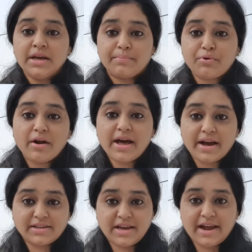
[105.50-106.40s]

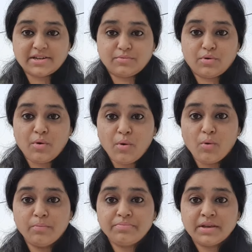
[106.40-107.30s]
product at our
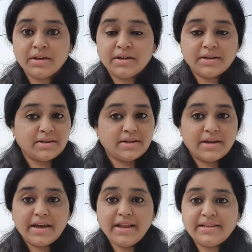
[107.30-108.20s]
home?
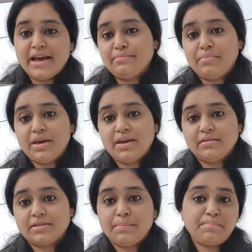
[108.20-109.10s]
It can be
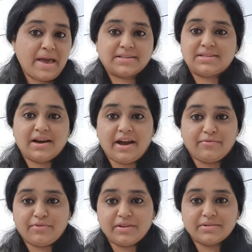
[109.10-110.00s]
the best, I
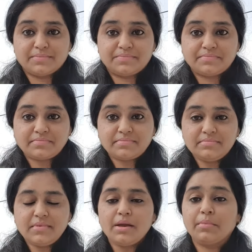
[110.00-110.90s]
feel.
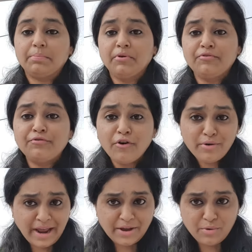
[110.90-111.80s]
But
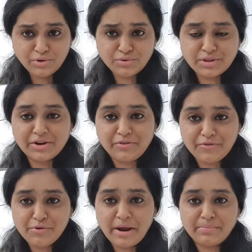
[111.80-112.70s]
before I go to the
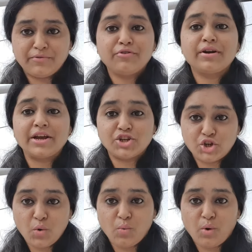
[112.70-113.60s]
review and before I
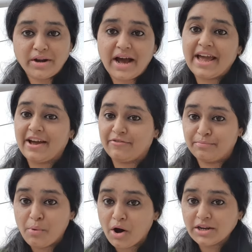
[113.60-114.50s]
show what I
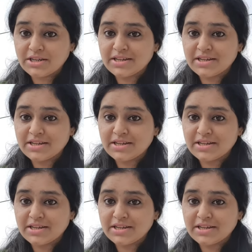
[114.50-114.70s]
have bought,